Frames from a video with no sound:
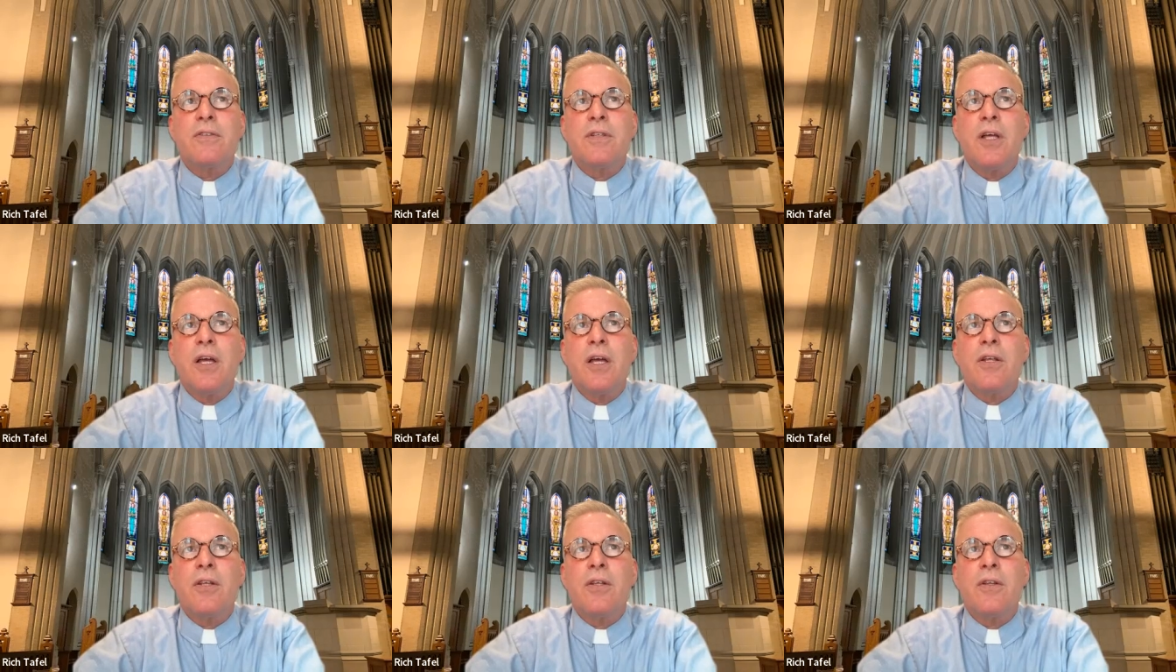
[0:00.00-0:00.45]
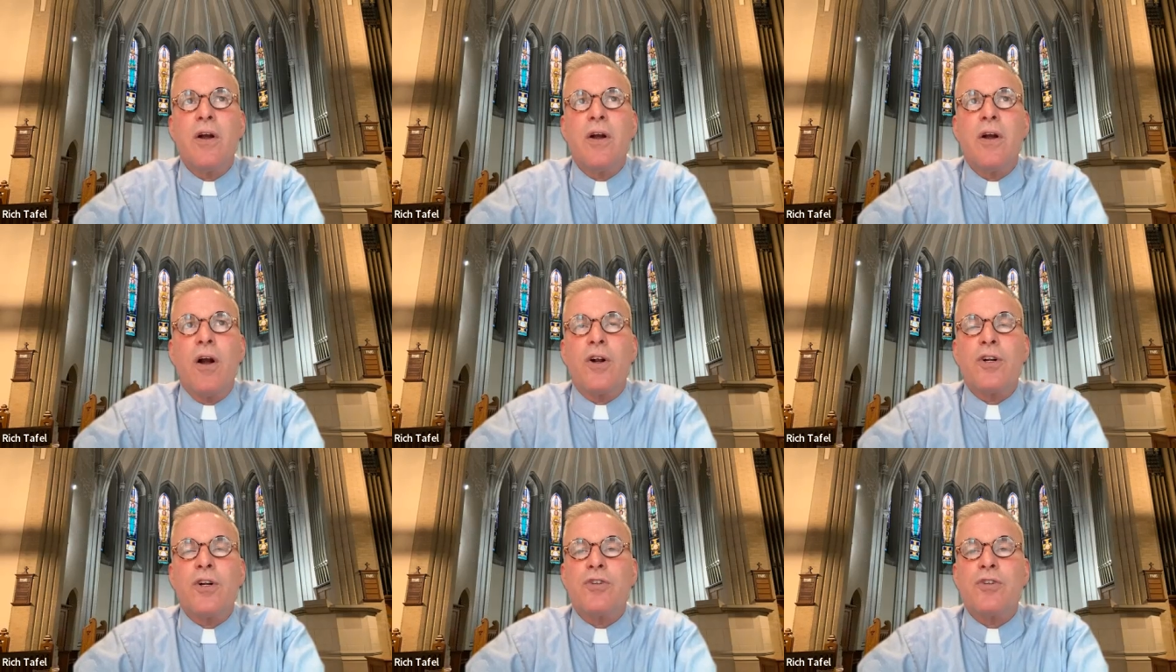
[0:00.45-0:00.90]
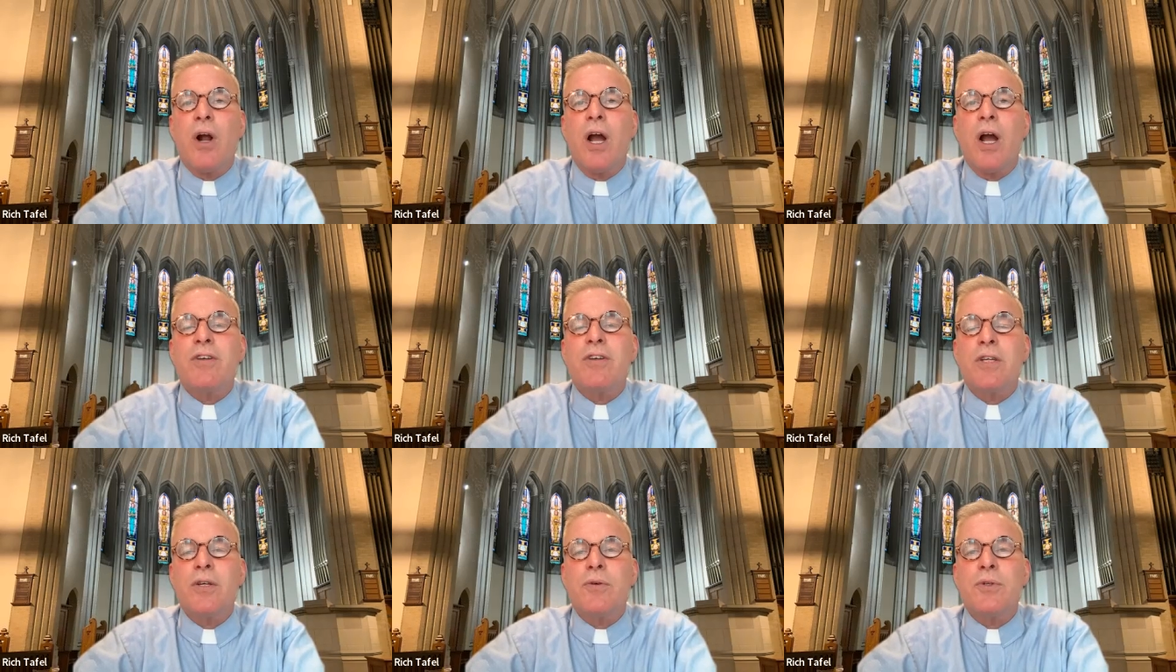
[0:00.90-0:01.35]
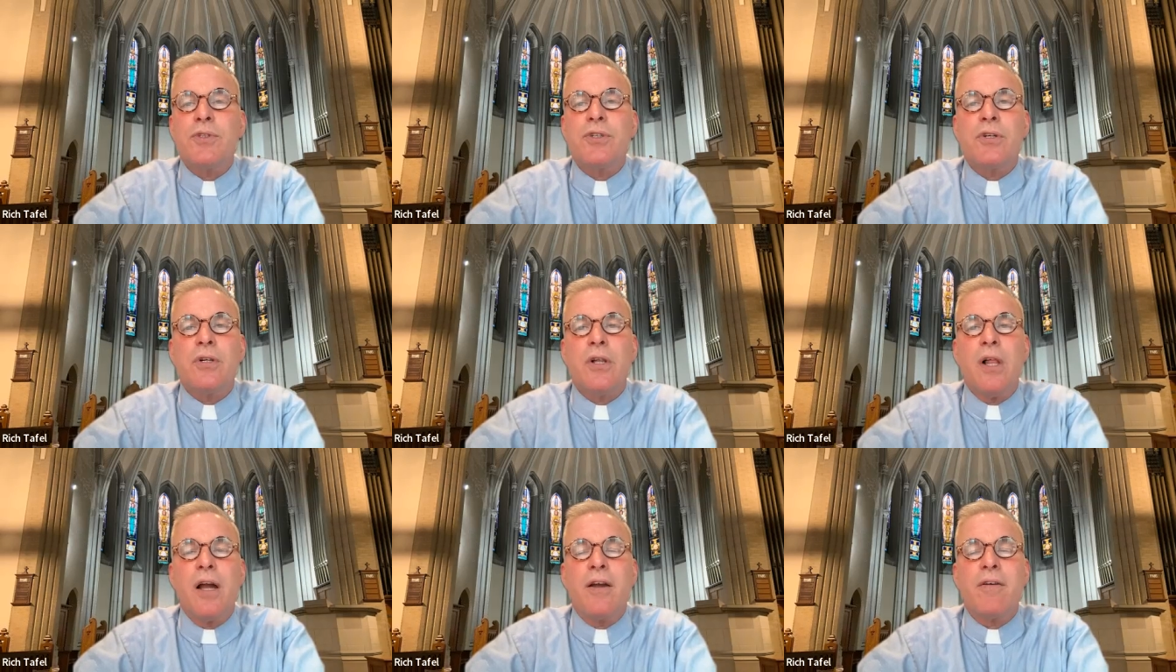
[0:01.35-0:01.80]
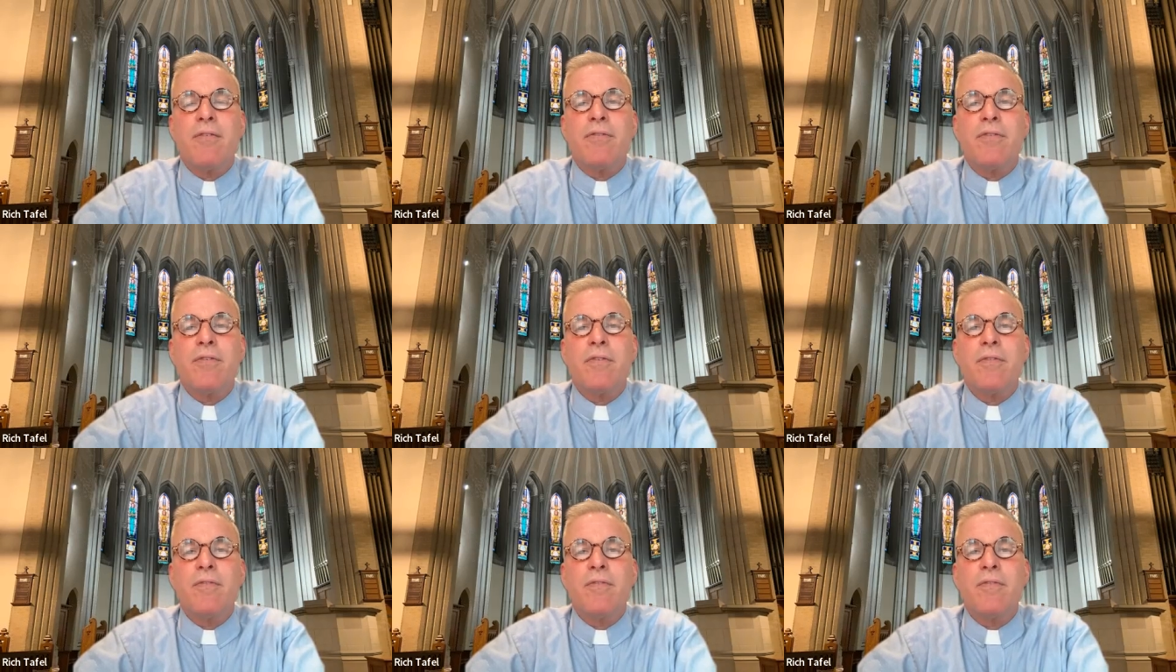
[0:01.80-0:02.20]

that are driving you in your life,